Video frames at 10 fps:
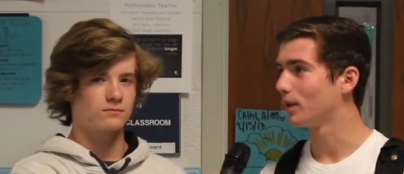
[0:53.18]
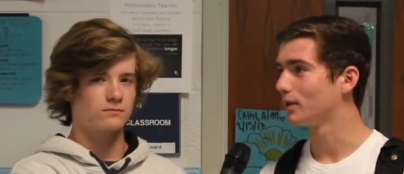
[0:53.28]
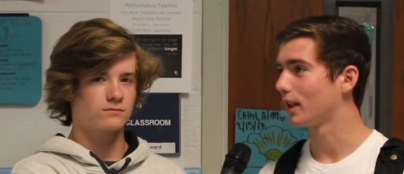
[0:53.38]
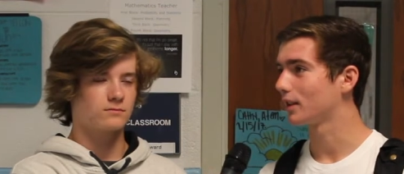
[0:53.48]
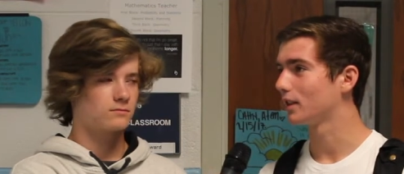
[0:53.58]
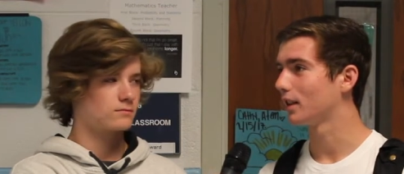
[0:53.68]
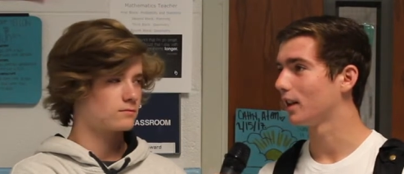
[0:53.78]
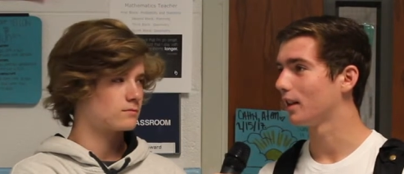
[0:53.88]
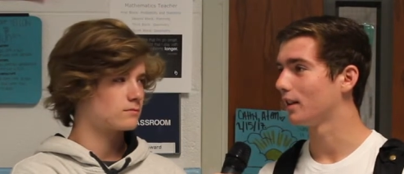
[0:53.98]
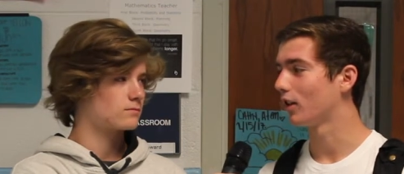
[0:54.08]
Speaker 1: but it was actually
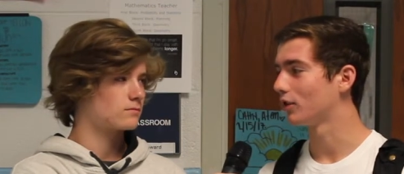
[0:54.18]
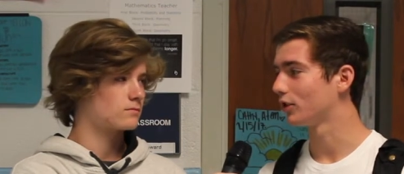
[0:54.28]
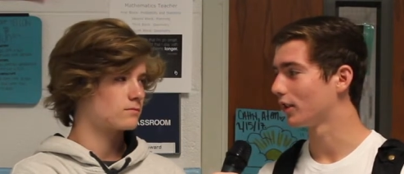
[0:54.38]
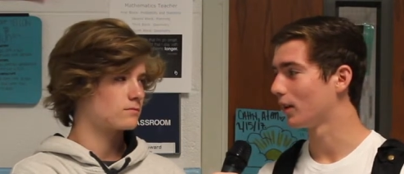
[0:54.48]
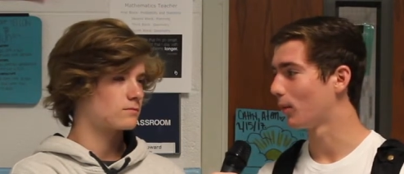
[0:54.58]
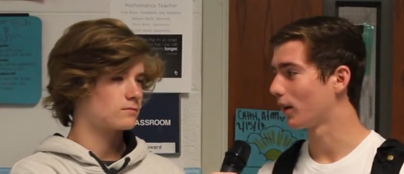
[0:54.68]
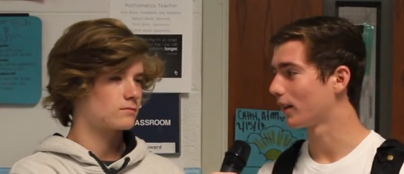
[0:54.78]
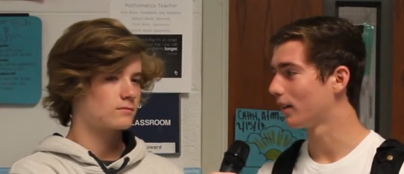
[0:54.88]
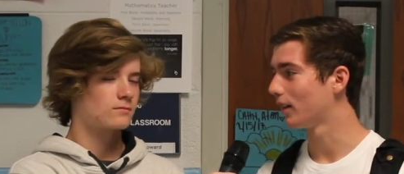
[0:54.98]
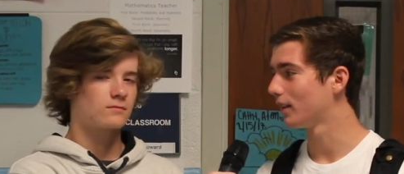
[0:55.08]
at an archery club
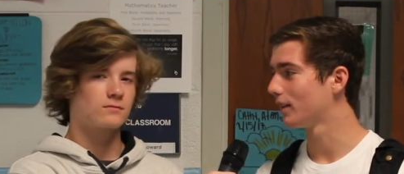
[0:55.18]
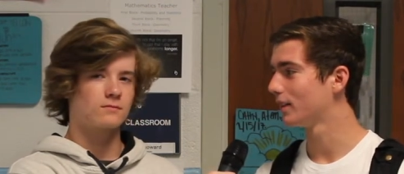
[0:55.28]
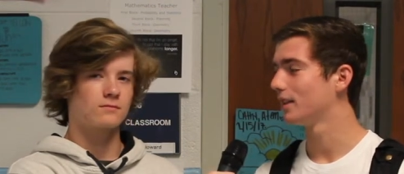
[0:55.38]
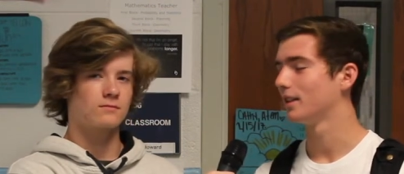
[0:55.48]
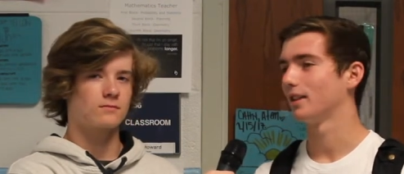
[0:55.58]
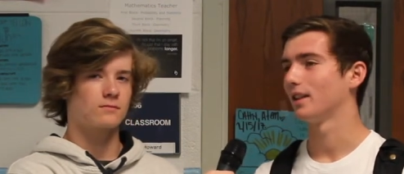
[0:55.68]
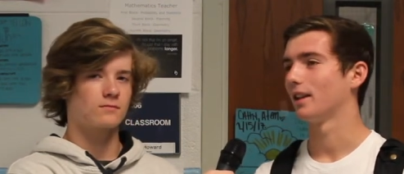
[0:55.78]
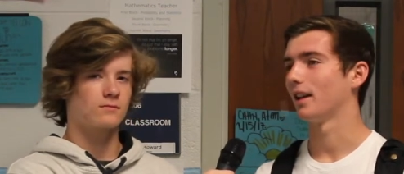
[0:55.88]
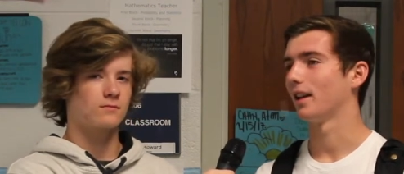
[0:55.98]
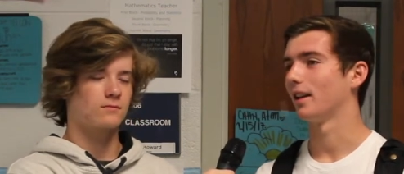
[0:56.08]
parking lot
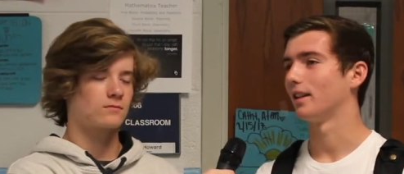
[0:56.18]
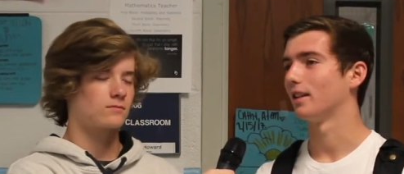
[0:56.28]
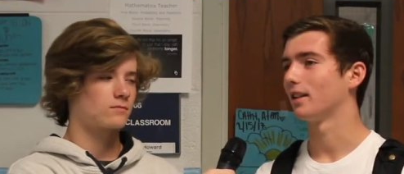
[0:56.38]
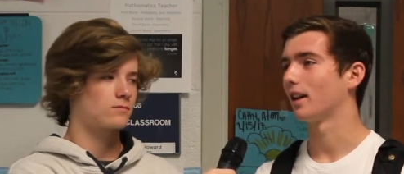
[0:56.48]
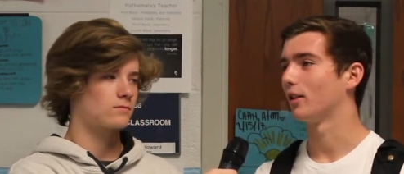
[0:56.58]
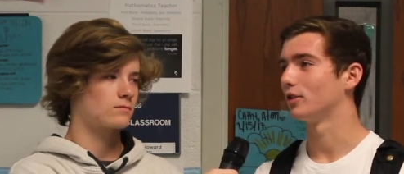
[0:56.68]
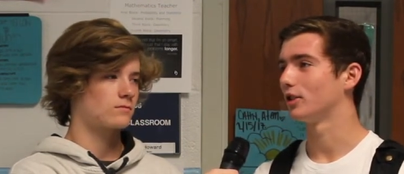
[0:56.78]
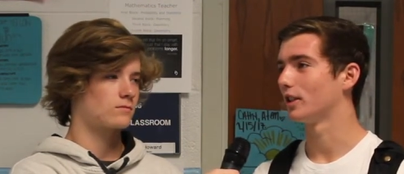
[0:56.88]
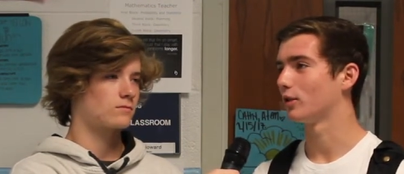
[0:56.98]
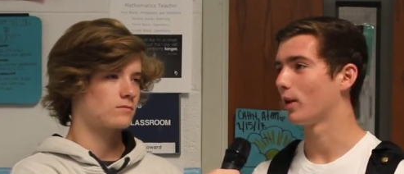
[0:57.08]
and I was
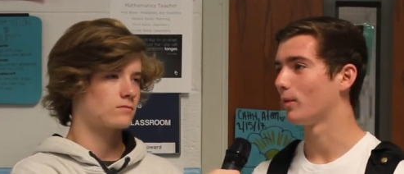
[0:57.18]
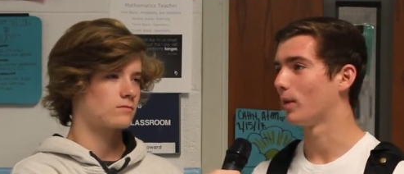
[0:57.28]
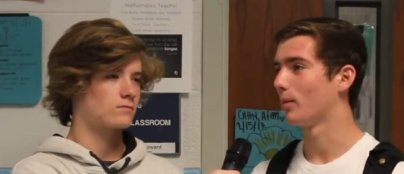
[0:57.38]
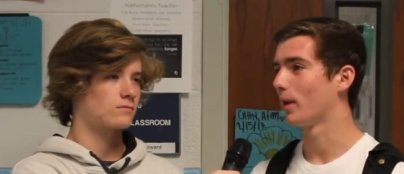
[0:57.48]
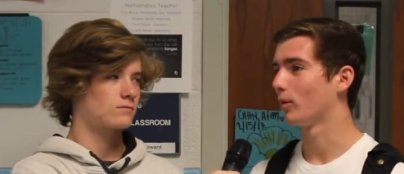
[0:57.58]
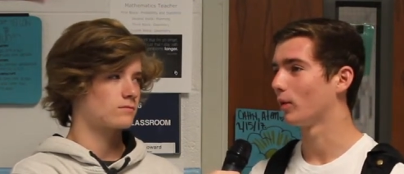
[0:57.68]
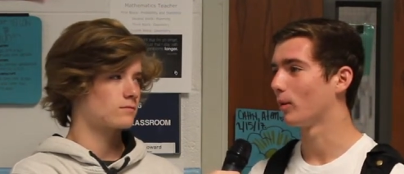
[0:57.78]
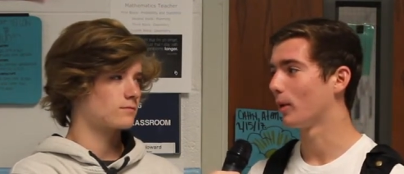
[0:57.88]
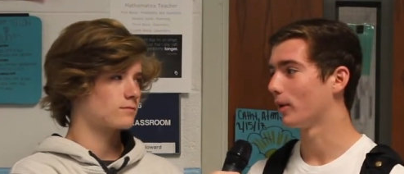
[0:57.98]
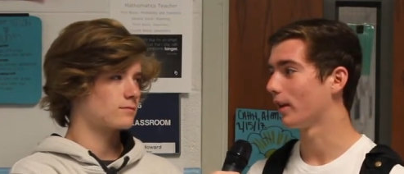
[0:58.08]
chased away by a man with a
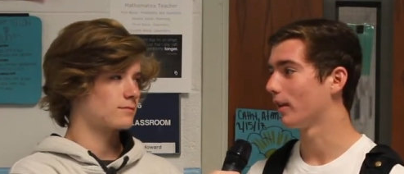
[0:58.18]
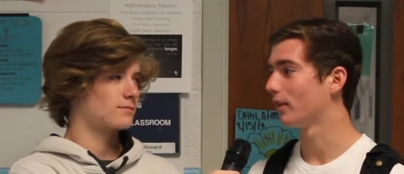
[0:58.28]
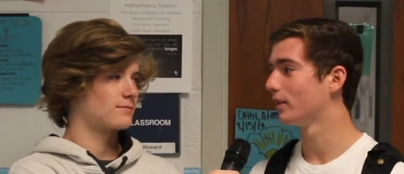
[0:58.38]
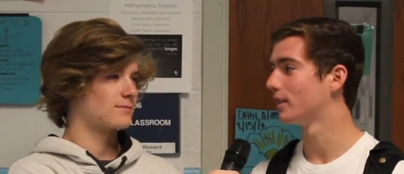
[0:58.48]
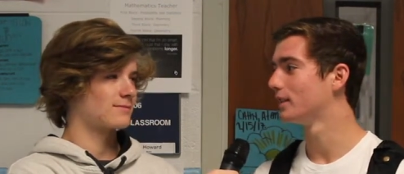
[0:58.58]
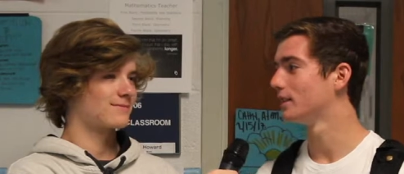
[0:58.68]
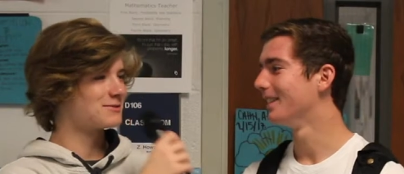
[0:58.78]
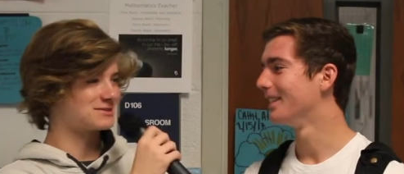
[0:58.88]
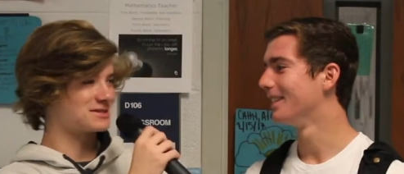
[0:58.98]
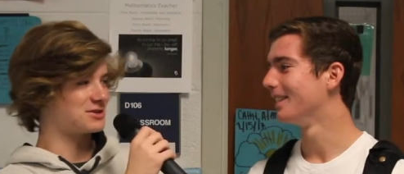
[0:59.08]
bow and arrow.
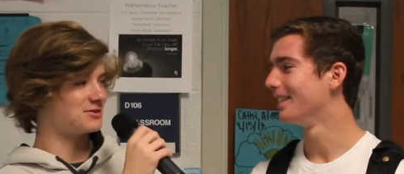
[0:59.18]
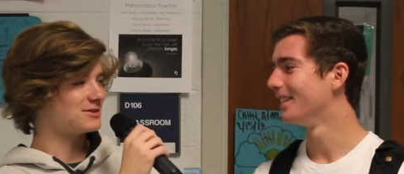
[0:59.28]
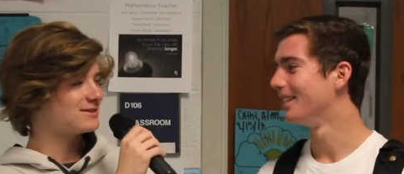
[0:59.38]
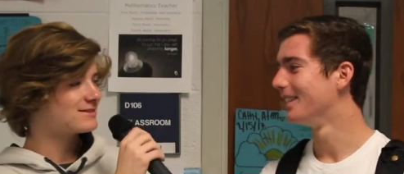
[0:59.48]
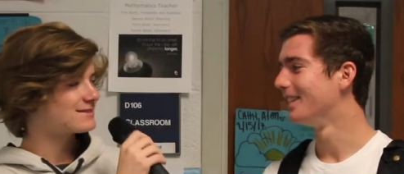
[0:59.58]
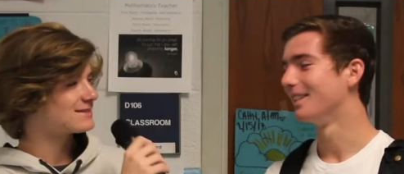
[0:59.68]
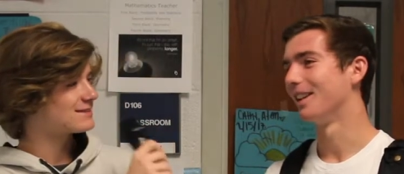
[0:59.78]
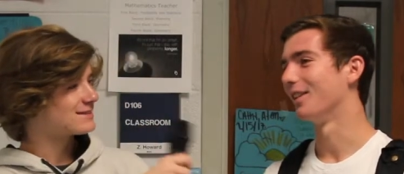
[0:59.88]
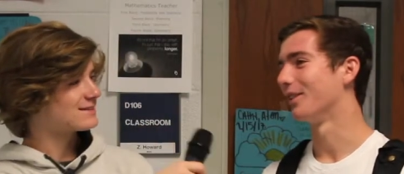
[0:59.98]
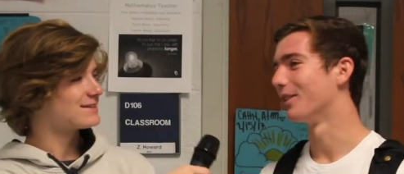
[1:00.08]
Speaker 2: Was he shooting you?
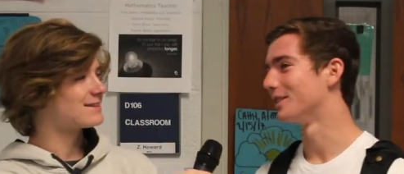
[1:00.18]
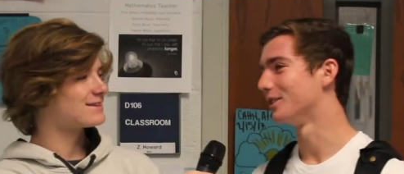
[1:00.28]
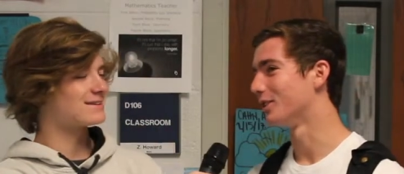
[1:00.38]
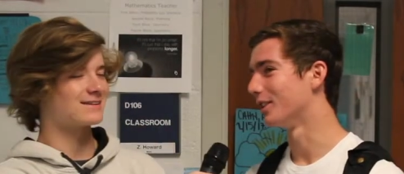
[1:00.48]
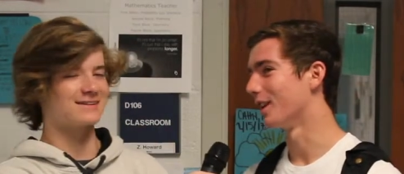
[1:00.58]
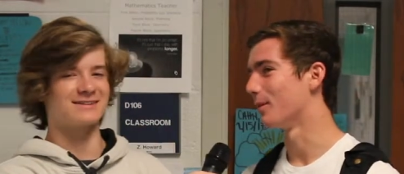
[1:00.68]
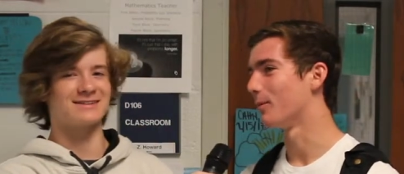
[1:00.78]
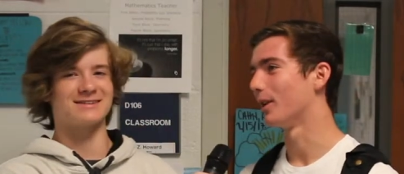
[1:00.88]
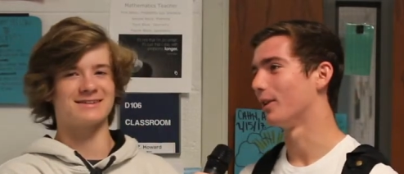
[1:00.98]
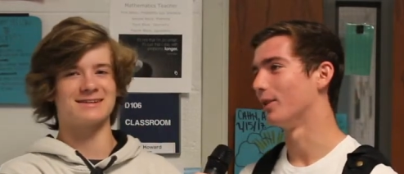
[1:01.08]
Speaker 1: No, he wasn't shooting at me,
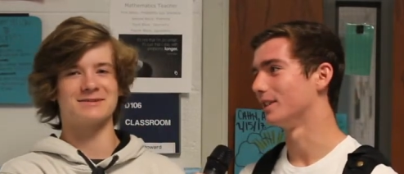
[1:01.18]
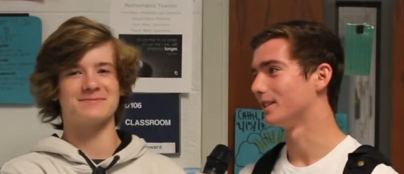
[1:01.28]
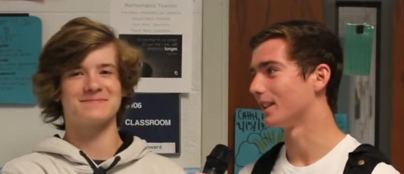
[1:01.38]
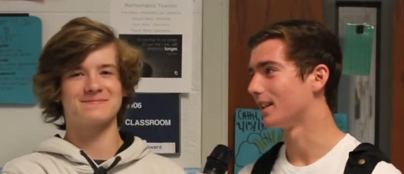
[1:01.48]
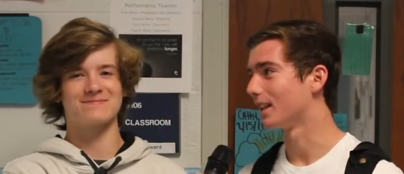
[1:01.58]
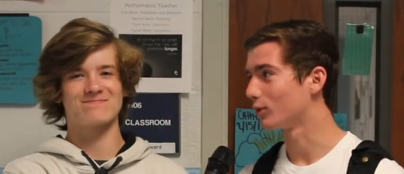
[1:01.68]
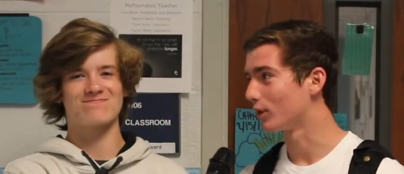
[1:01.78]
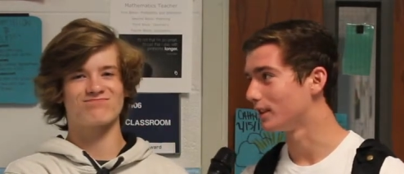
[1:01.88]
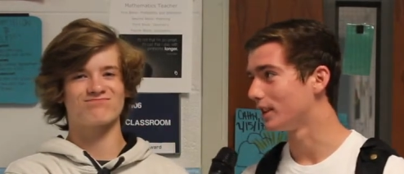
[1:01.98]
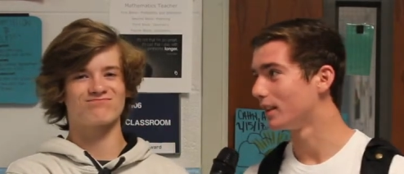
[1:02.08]
but he wasn't saying nice
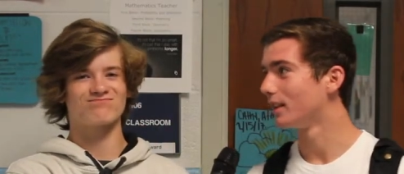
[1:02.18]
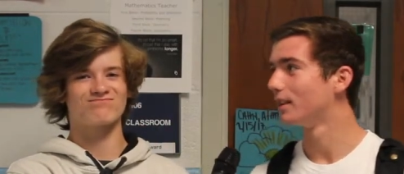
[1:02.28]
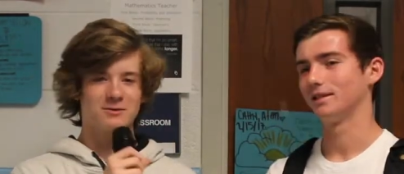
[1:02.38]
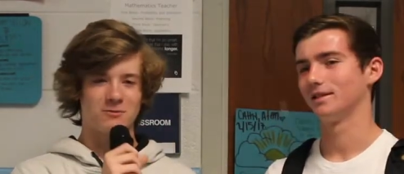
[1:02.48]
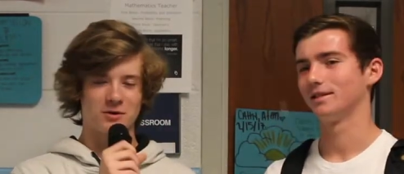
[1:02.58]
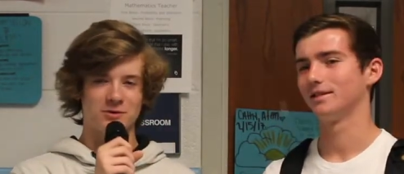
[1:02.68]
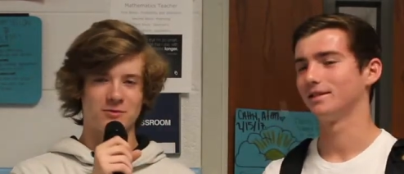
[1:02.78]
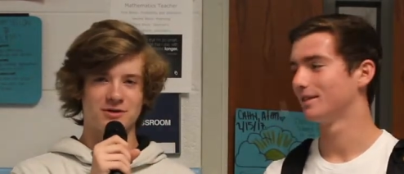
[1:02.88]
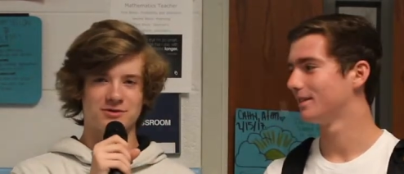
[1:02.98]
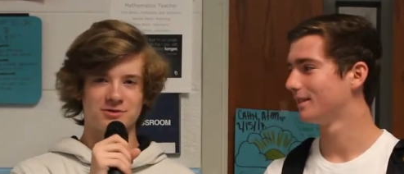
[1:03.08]
words either. What do you
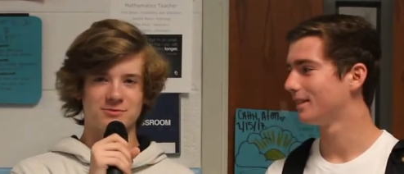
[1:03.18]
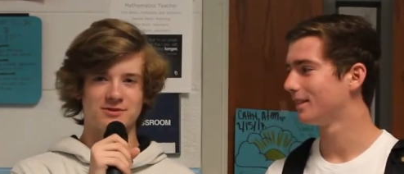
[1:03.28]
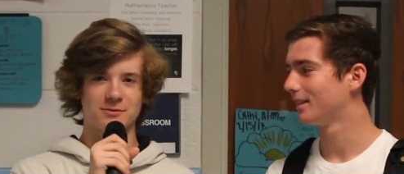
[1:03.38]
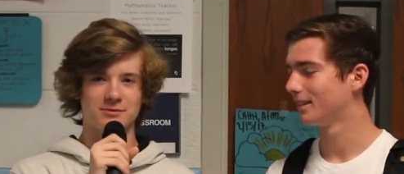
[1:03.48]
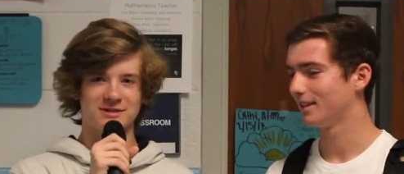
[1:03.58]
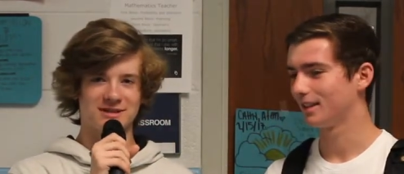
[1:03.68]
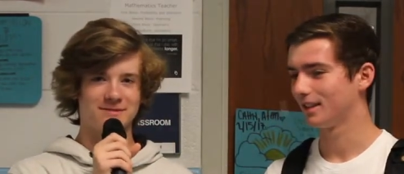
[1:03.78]
want your tombstone to say?